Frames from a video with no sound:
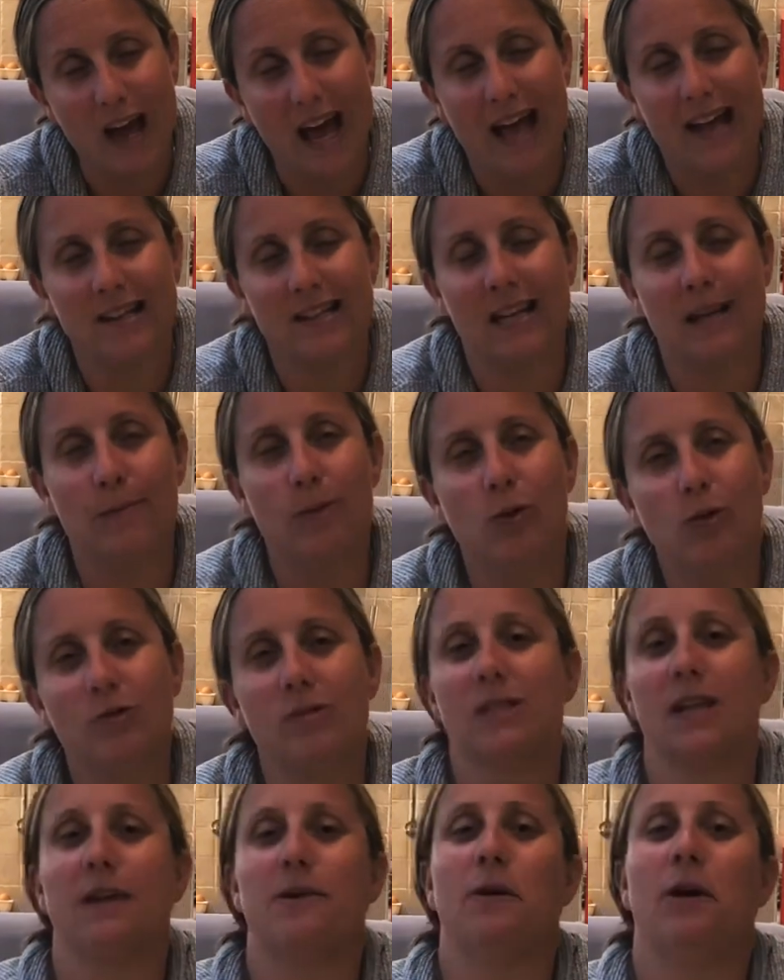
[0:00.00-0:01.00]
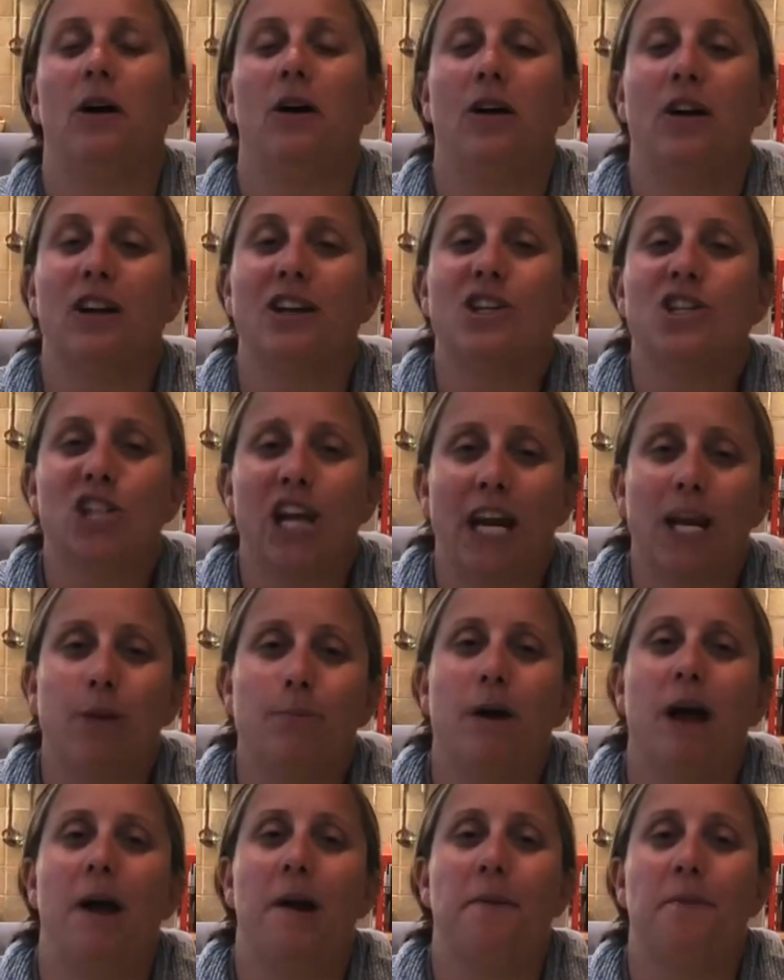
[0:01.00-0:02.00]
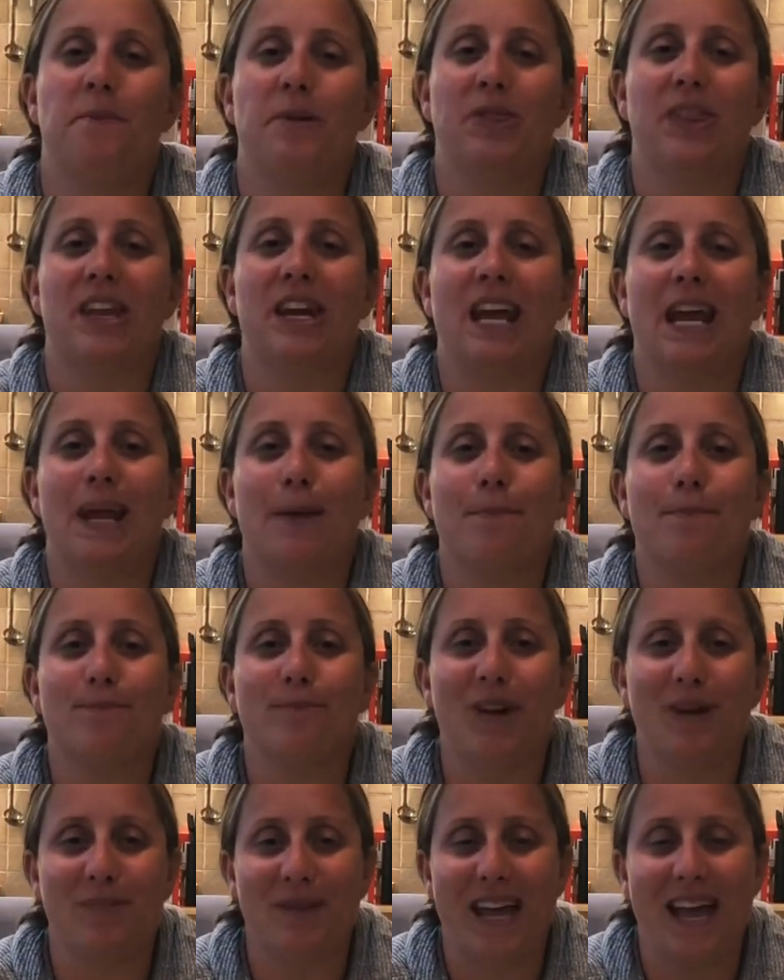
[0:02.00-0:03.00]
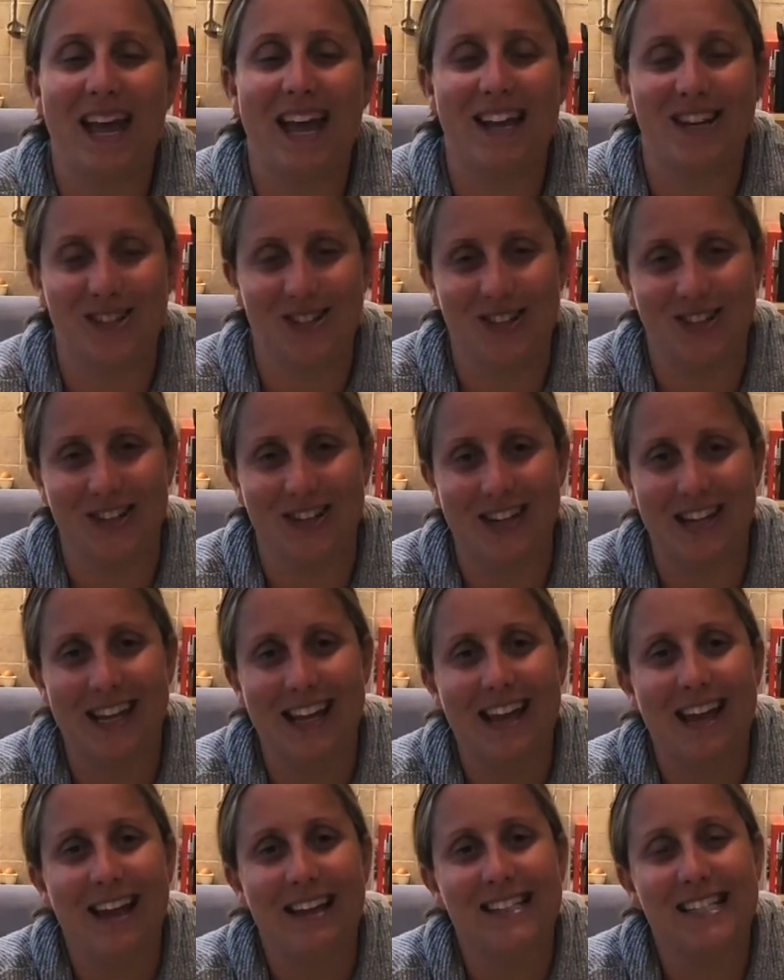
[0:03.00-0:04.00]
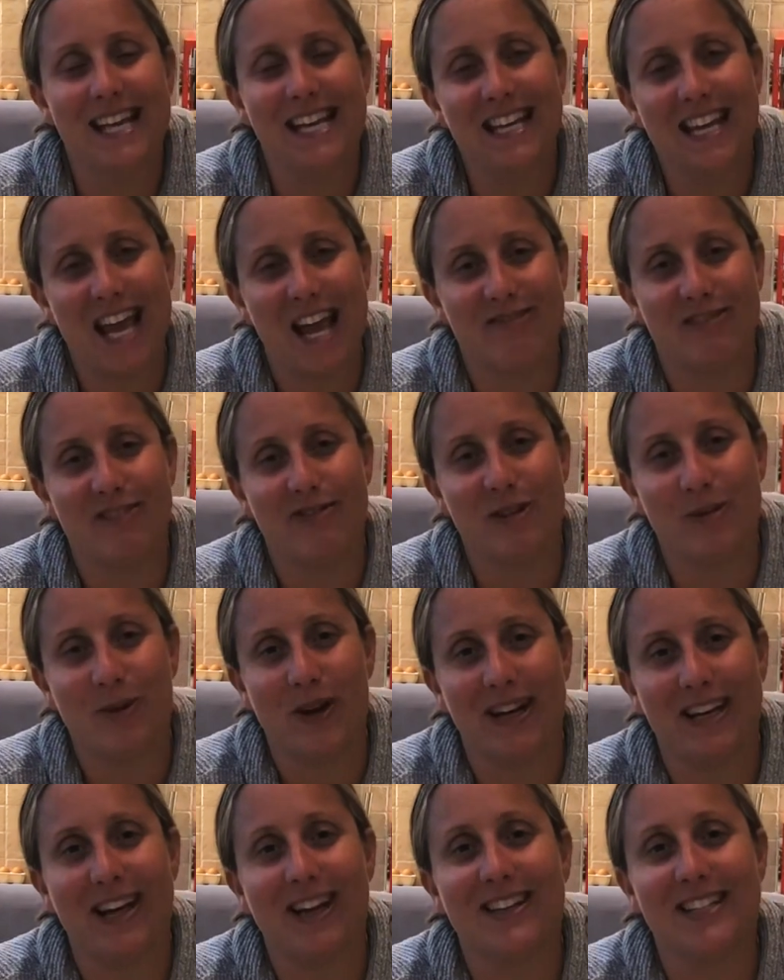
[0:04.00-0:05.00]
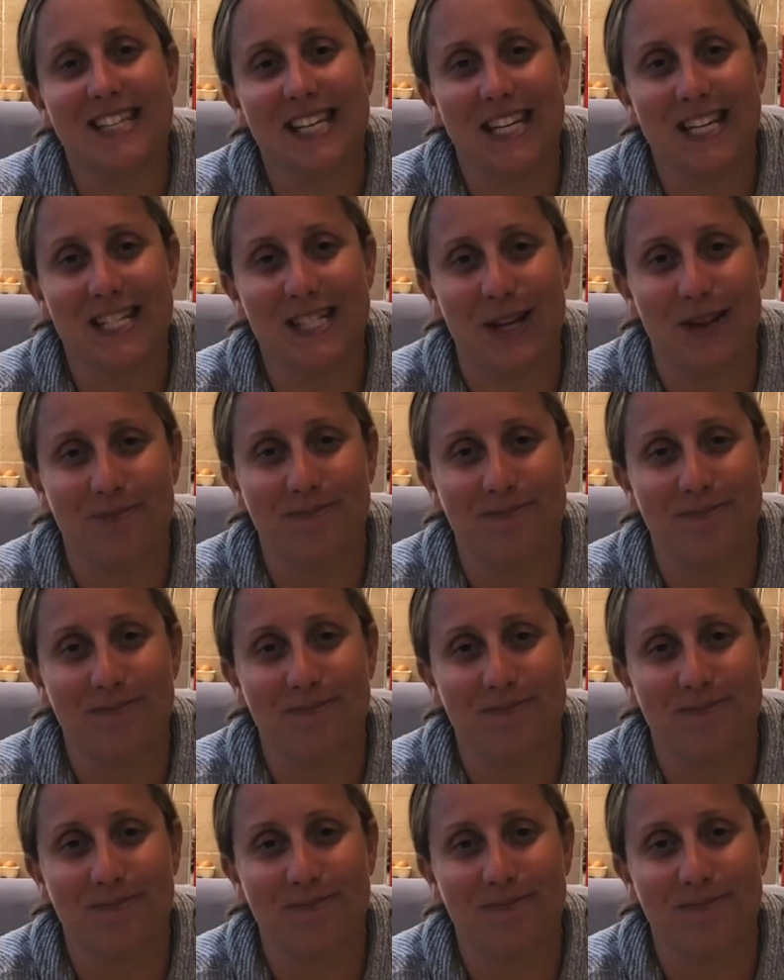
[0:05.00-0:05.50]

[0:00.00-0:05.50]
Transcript: and I'm also on Channel Mum with the name MummaHedgehog. Take care everyone, I'll see you soon.